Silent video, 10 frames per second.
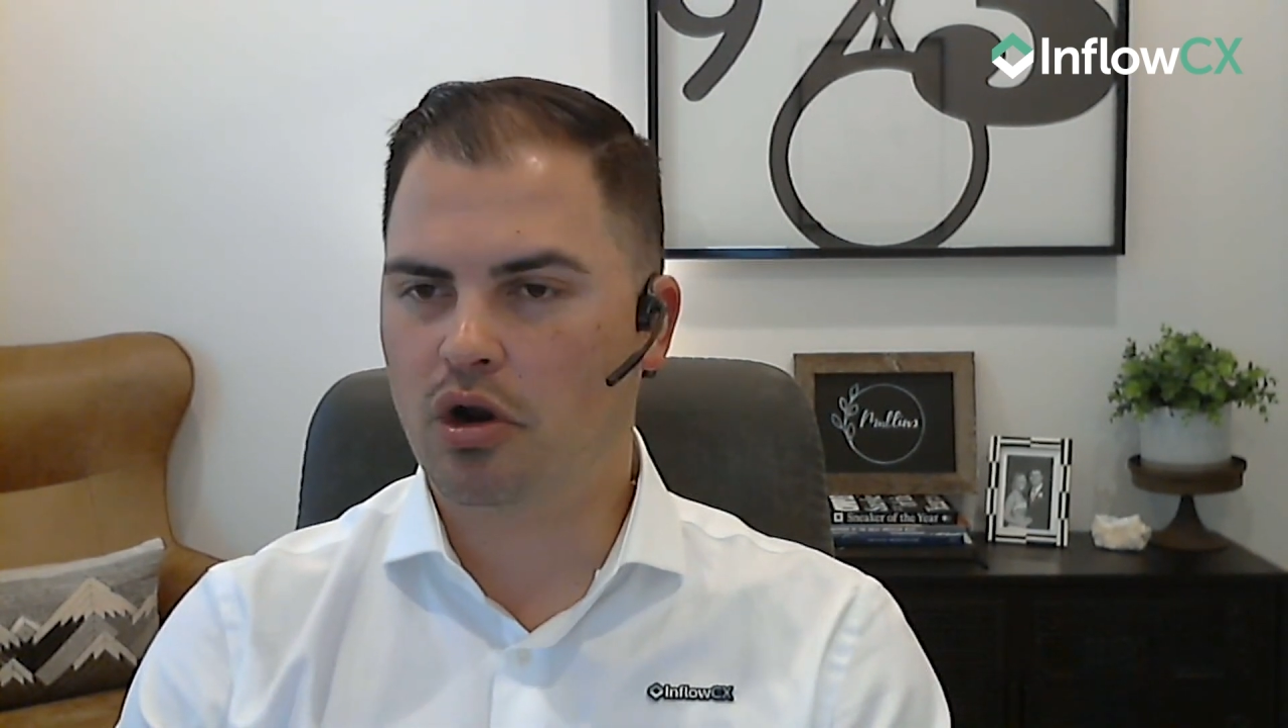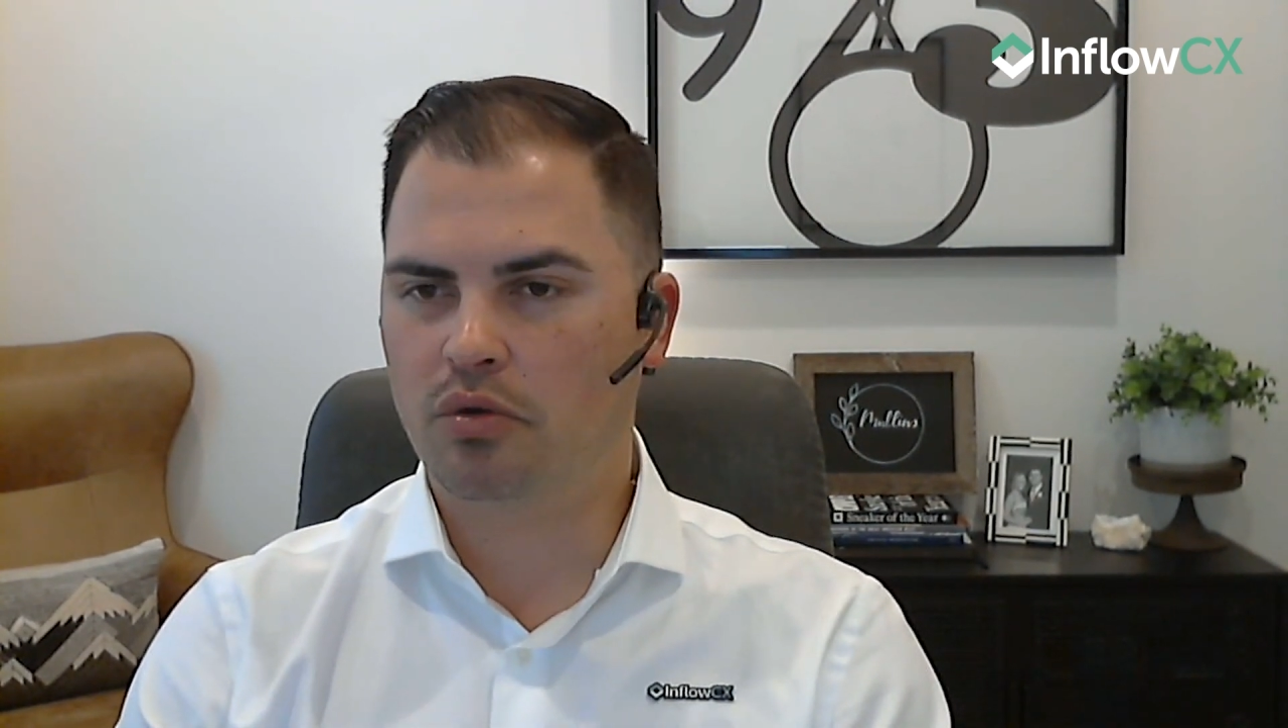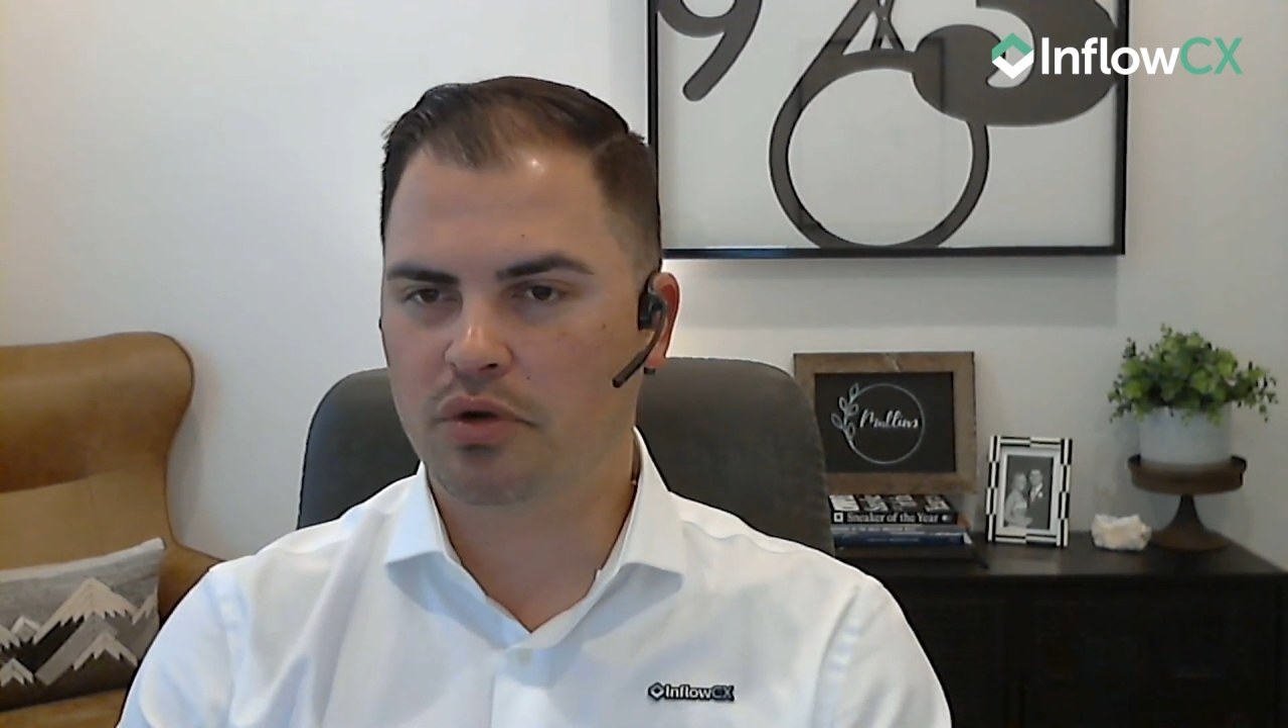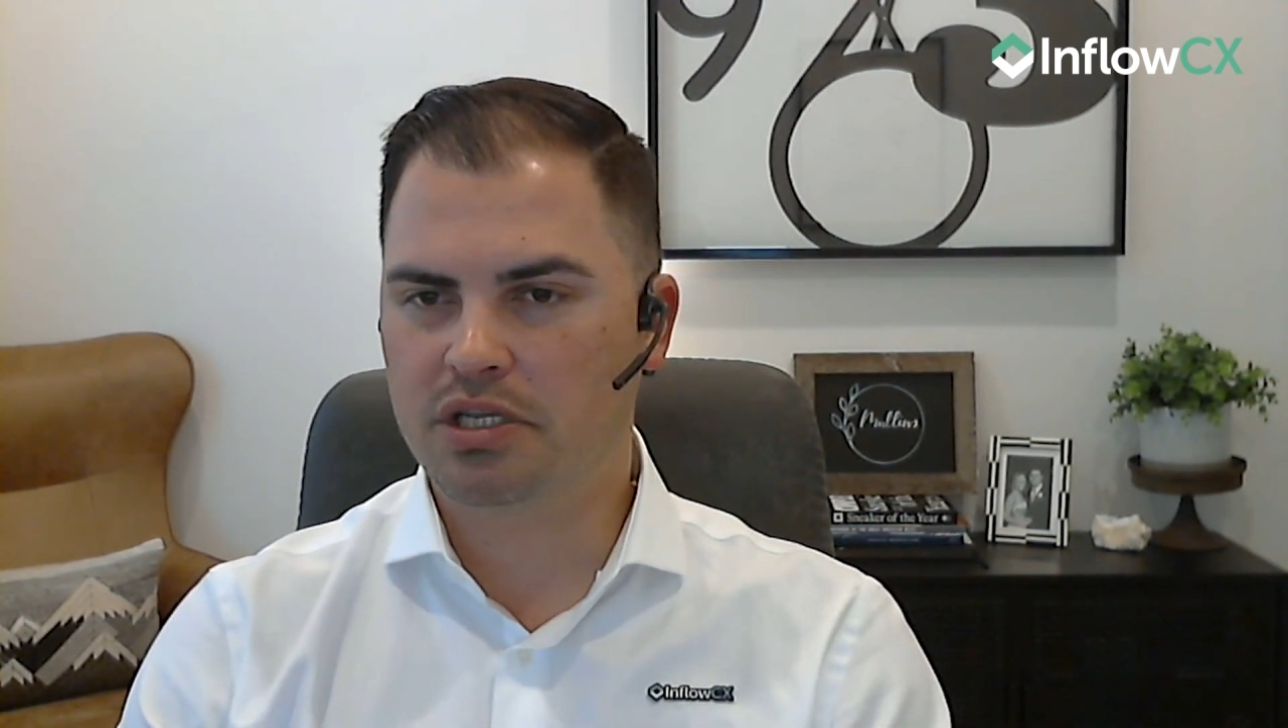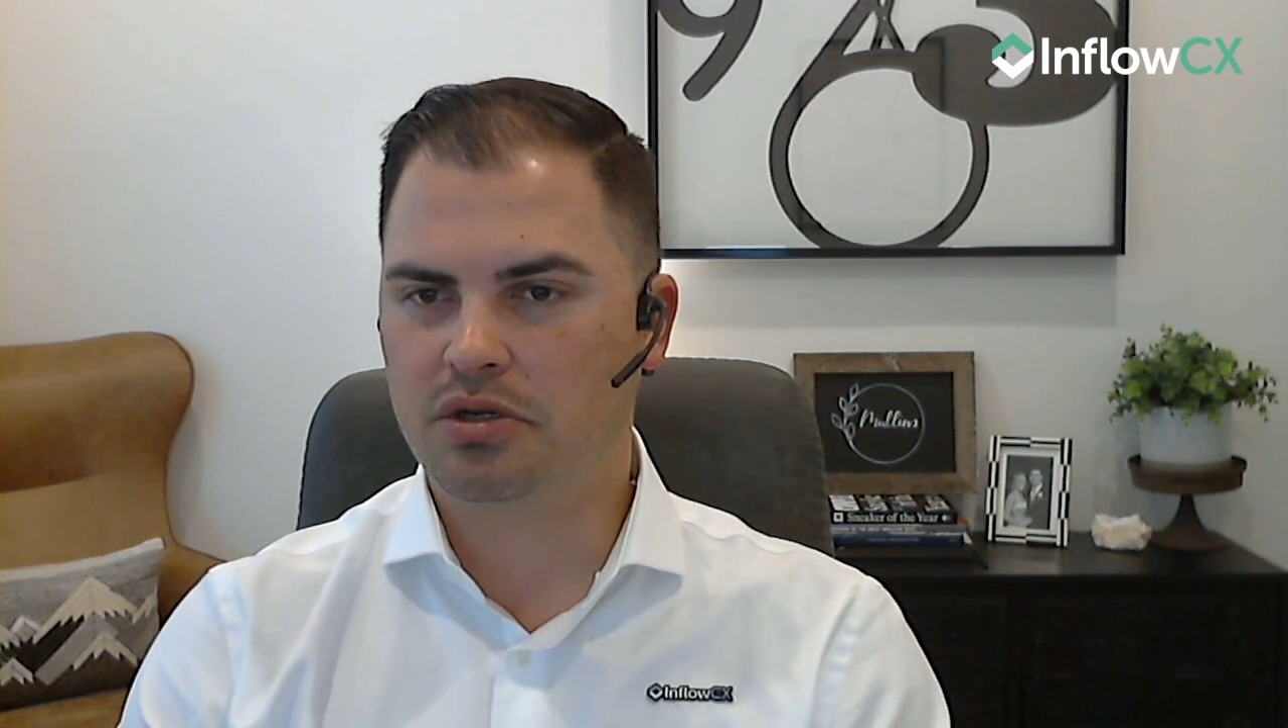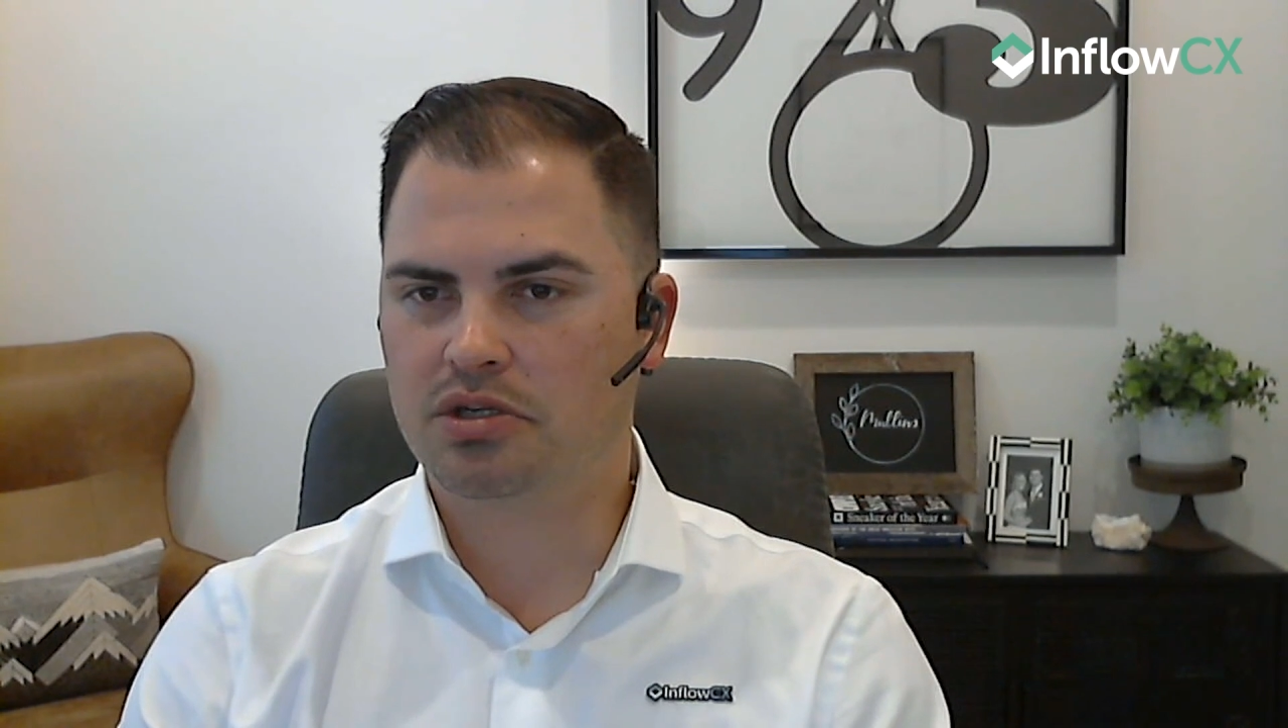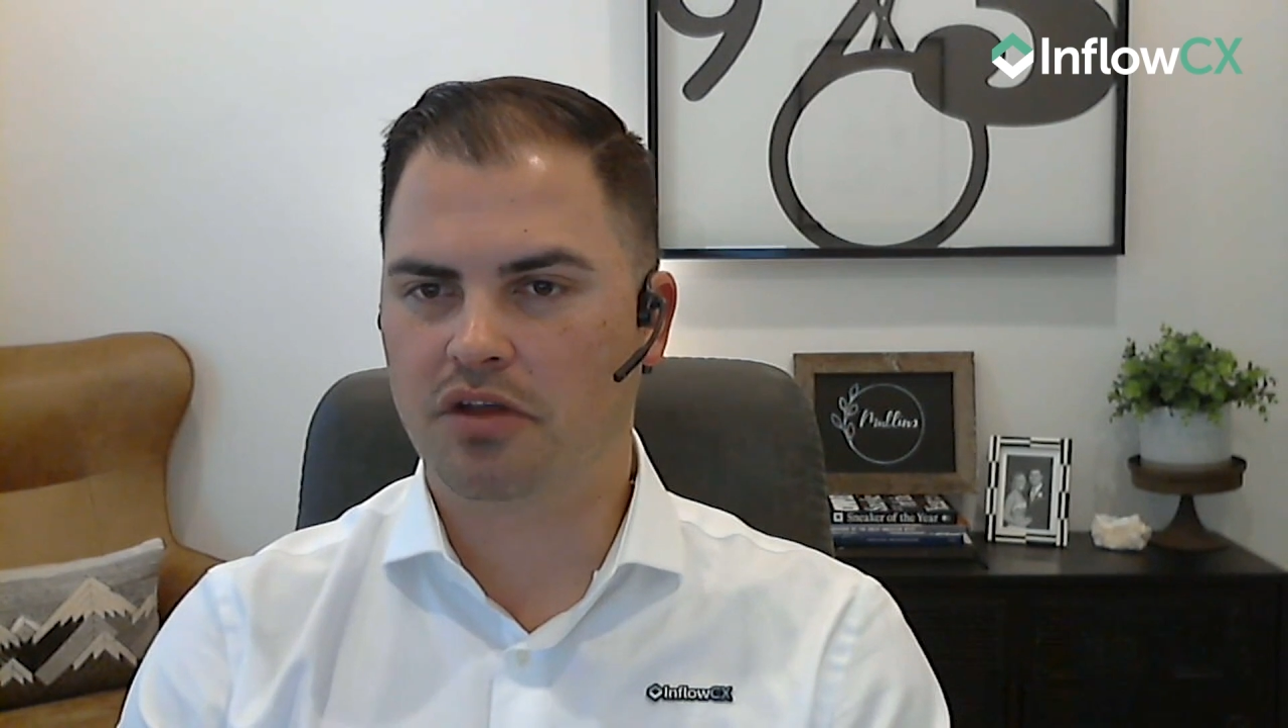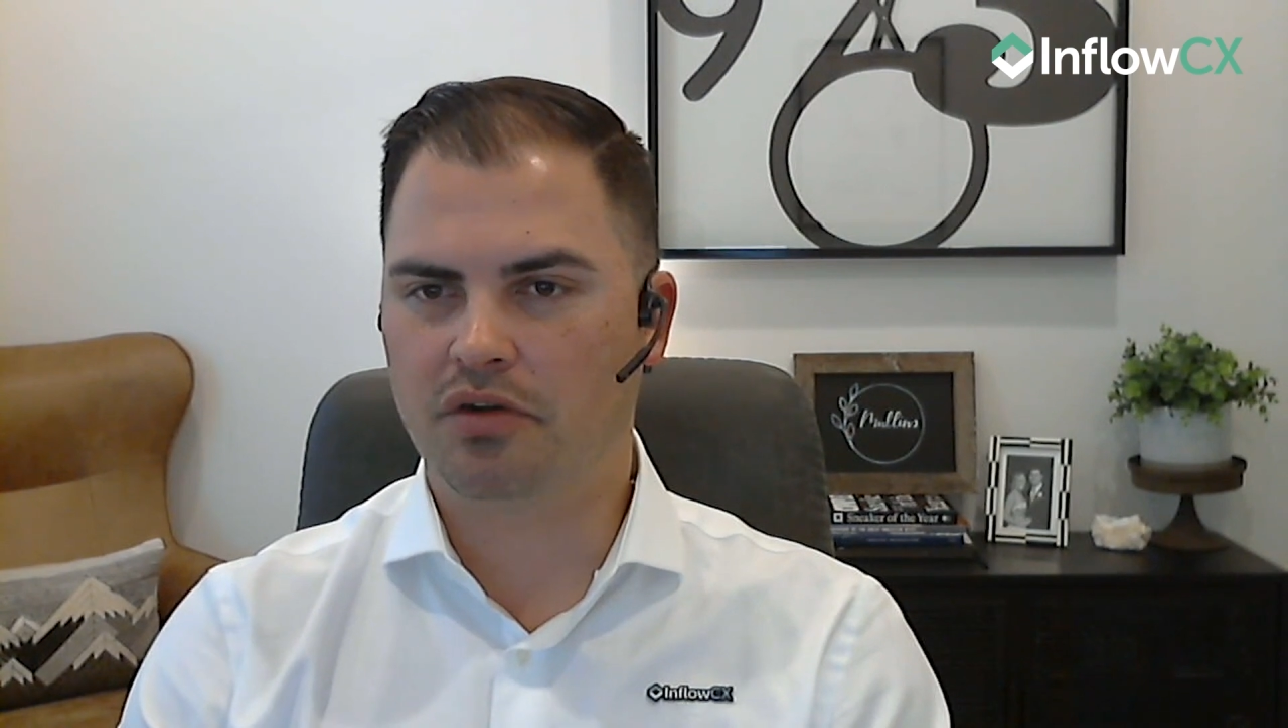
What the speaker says: own research